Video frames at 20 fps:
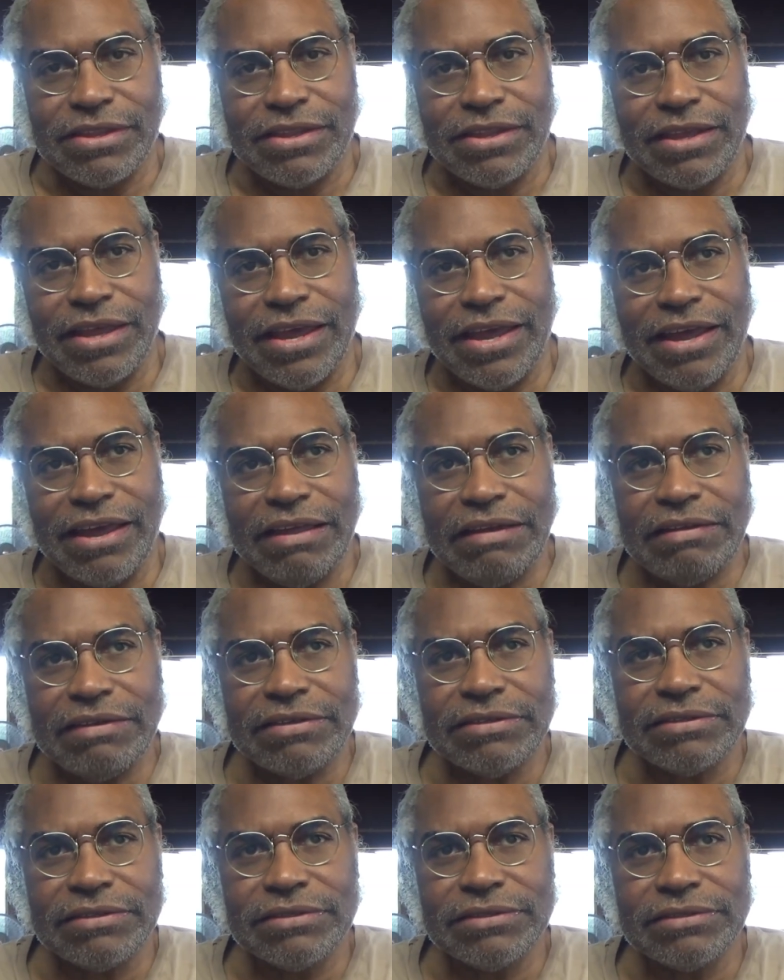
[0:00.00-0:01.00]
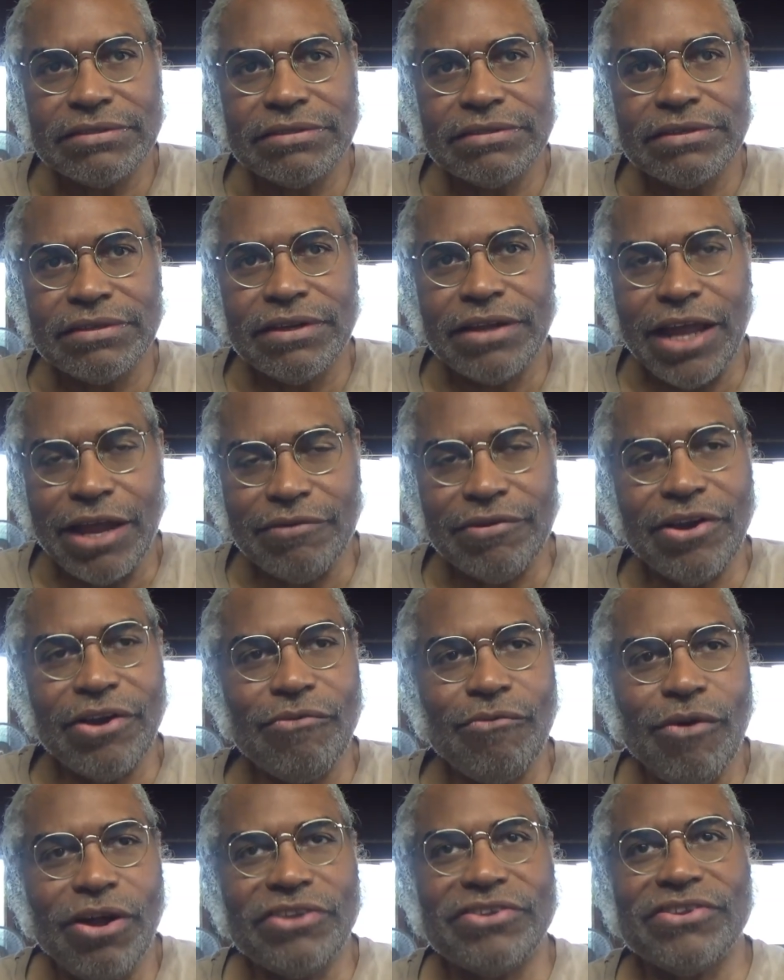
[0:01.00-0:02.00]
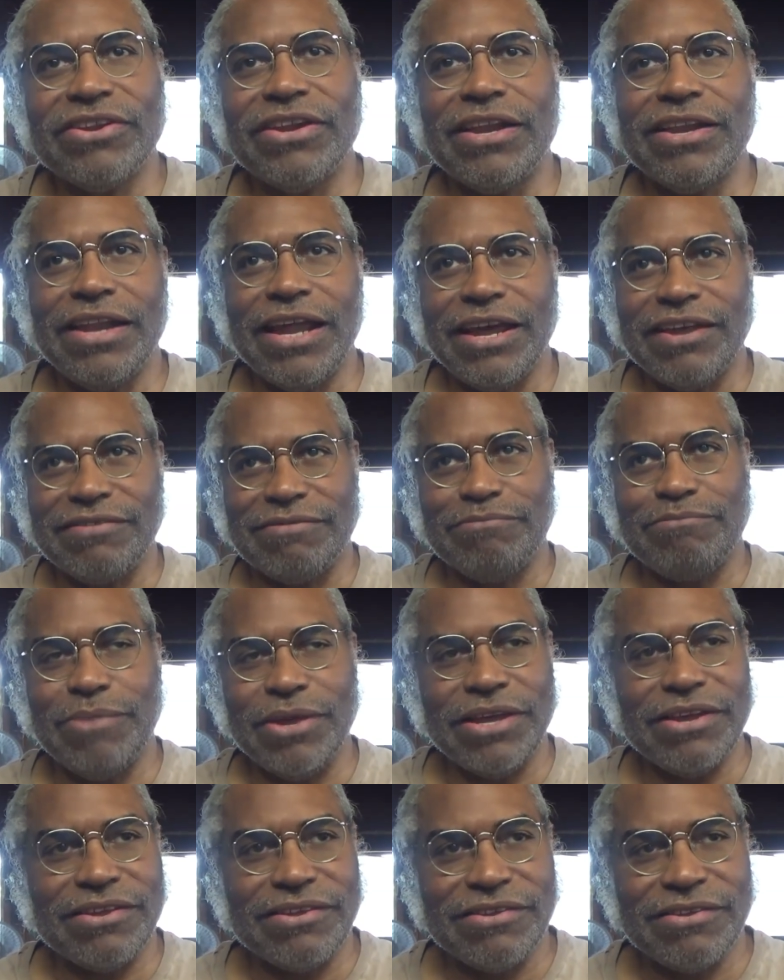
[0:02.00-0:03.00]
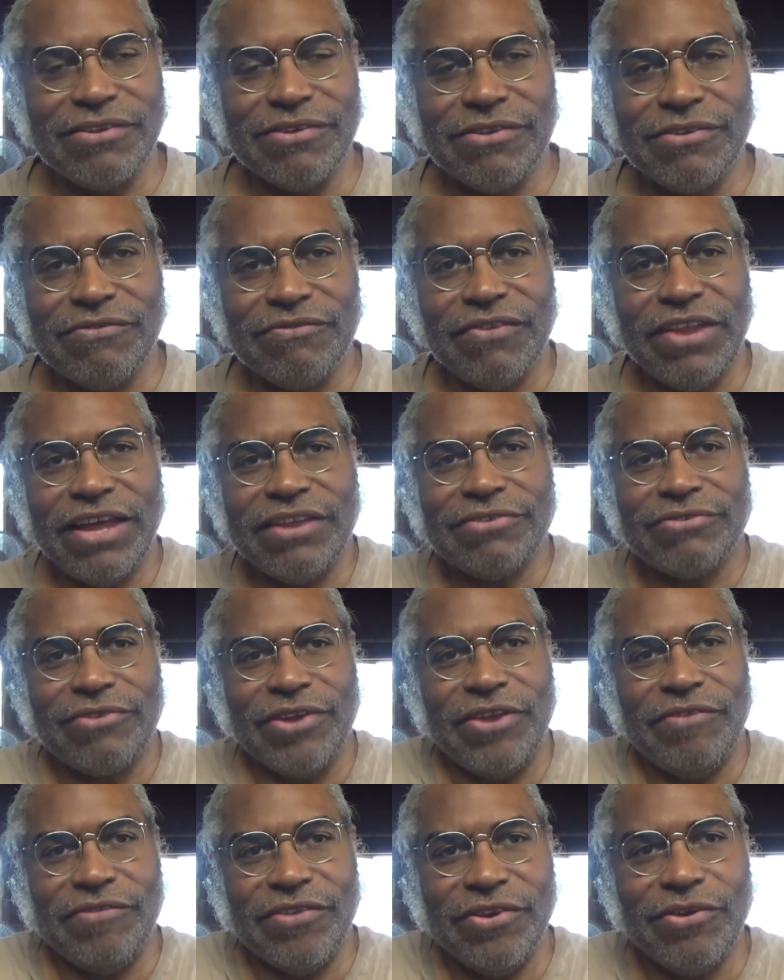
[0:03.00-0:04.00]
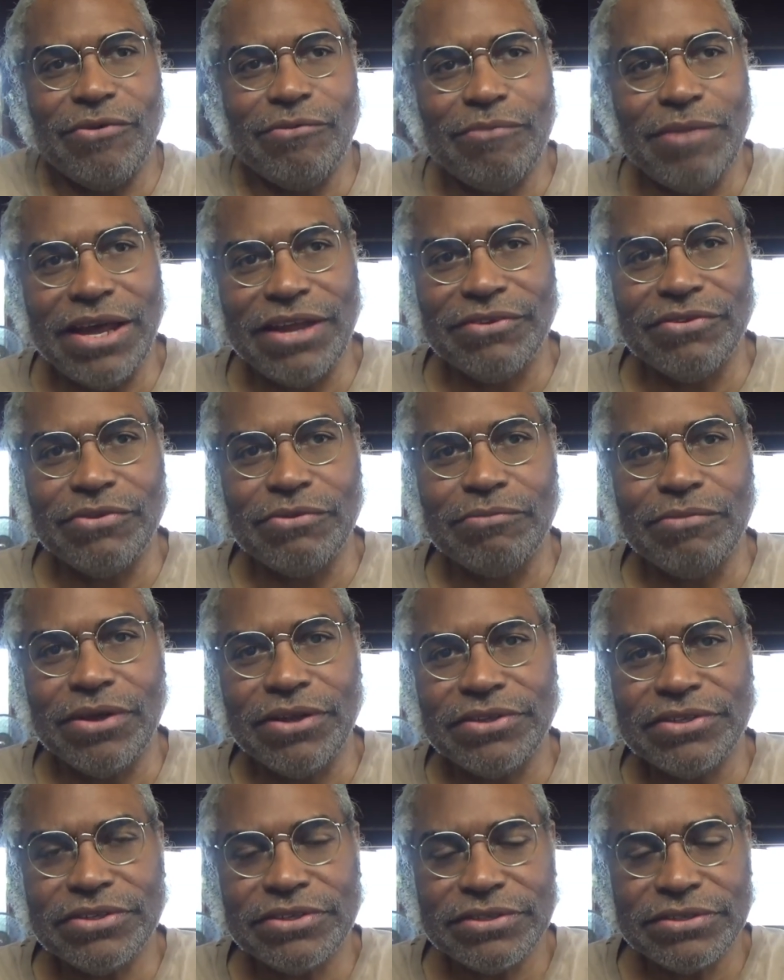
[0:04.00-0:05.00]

Yeah. I'd rather watch it on a nice big uh, flat screen if you don't mind too much.